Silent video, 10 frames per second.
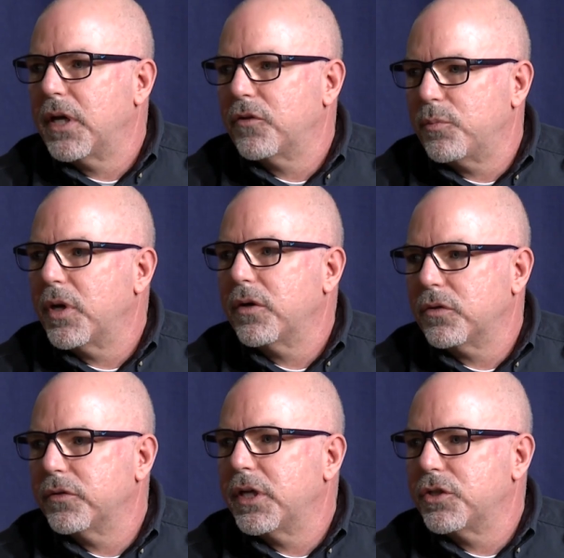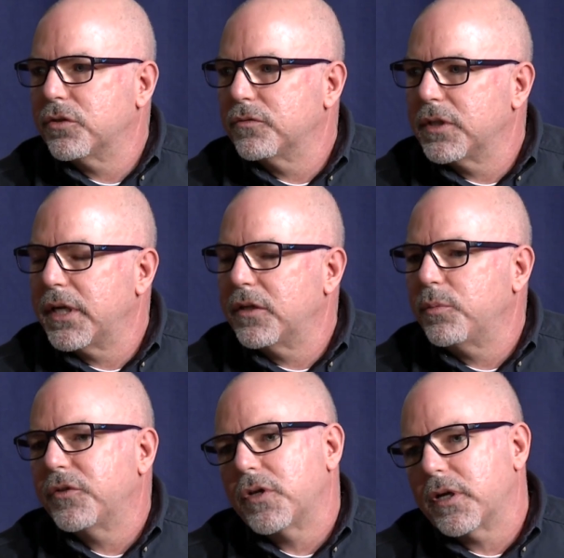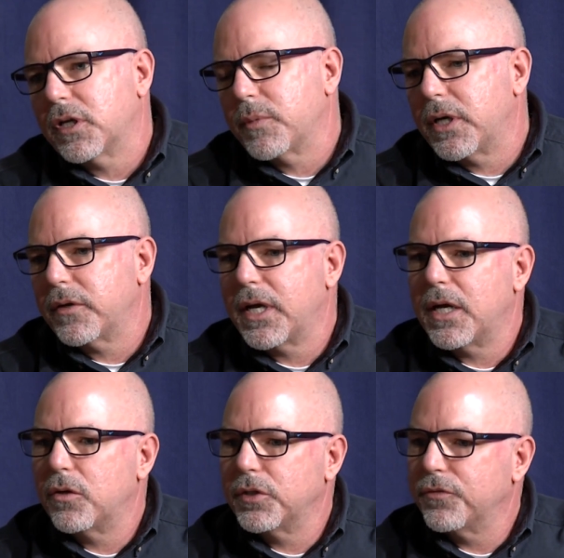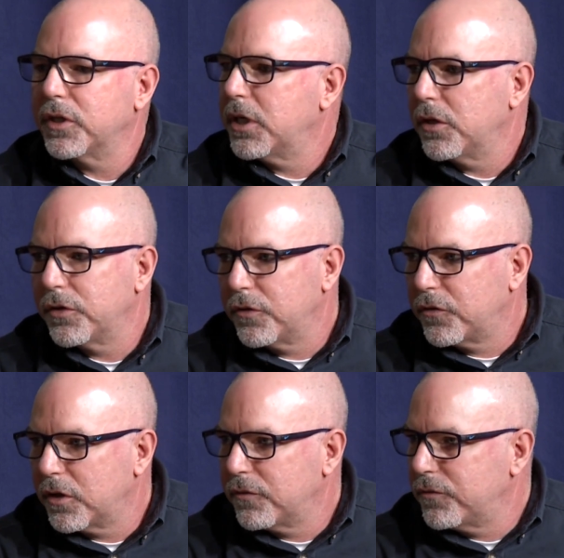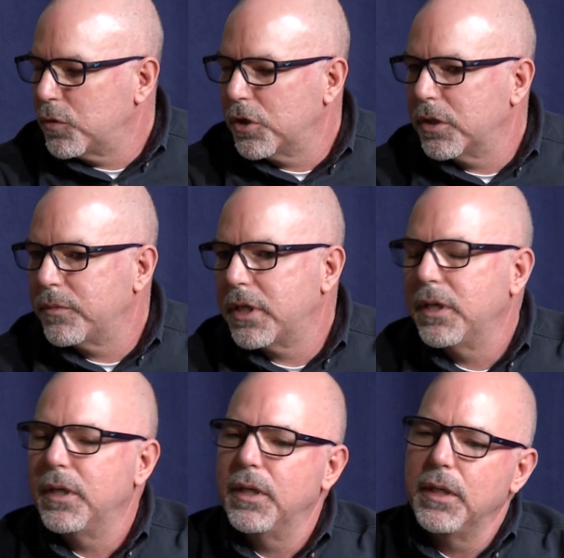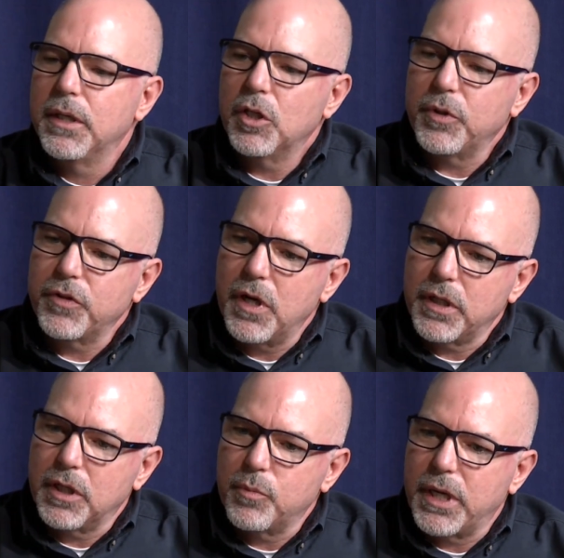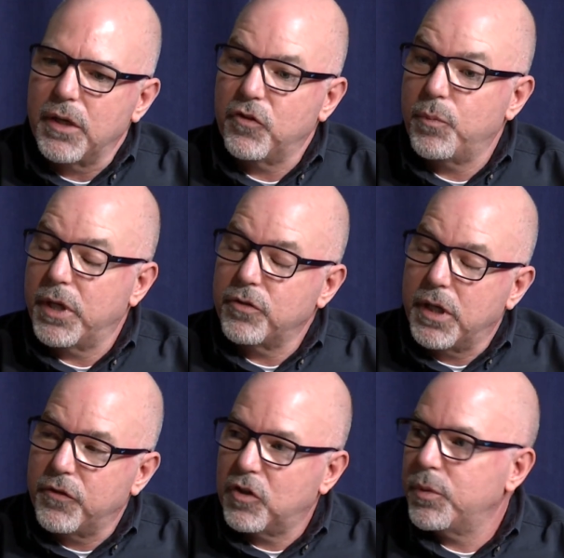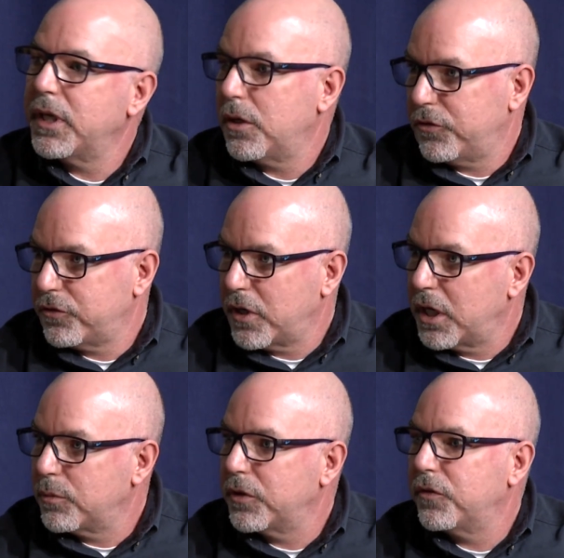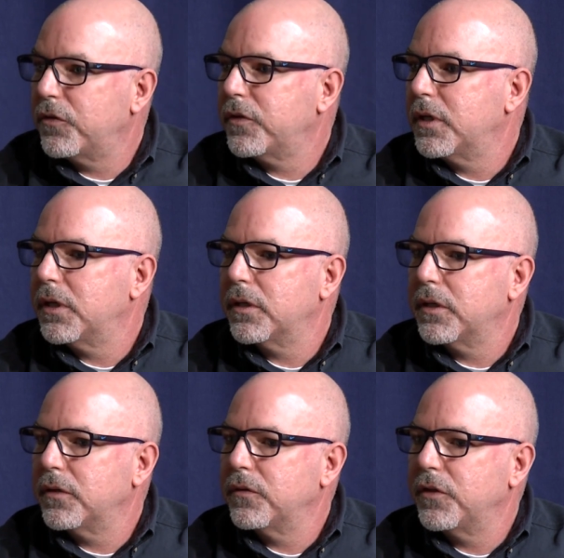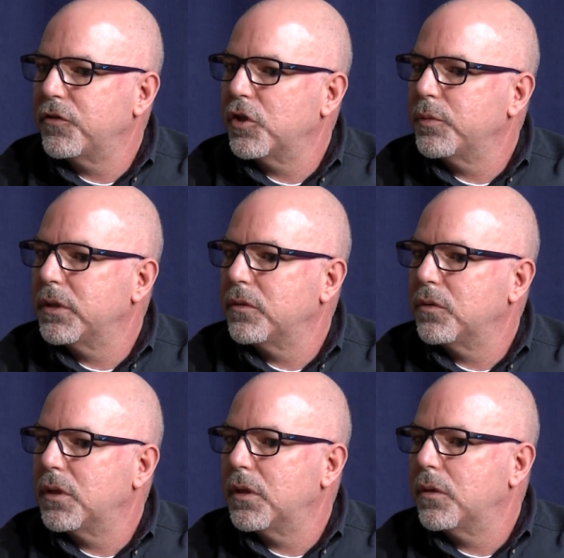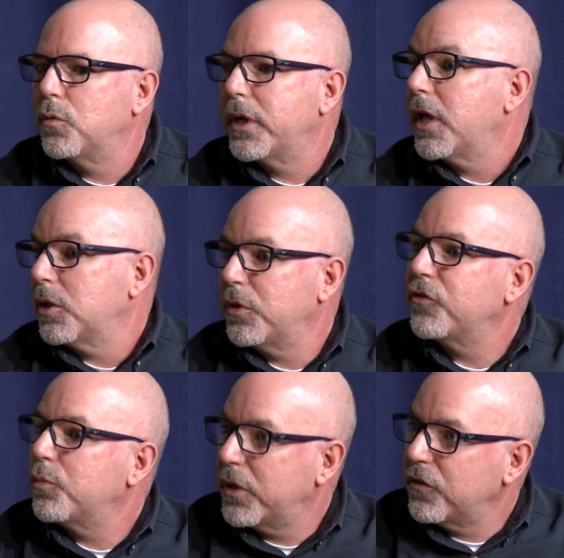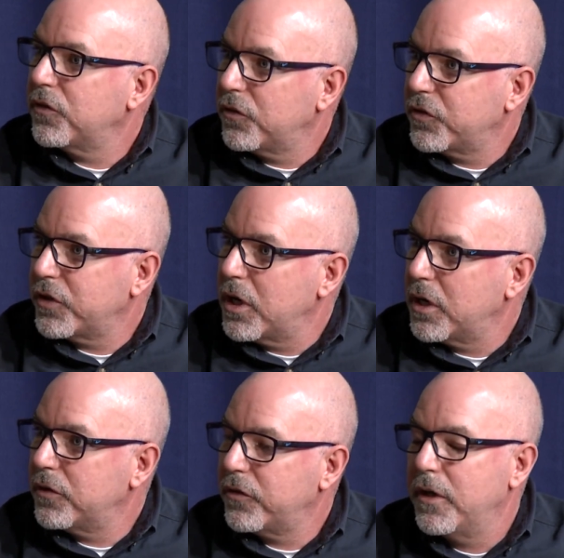to the particle nature of light. He'll be talking about how different colors are formed. He'll be talking about spectroscopy, how astronomers can determine what elements are present in stars,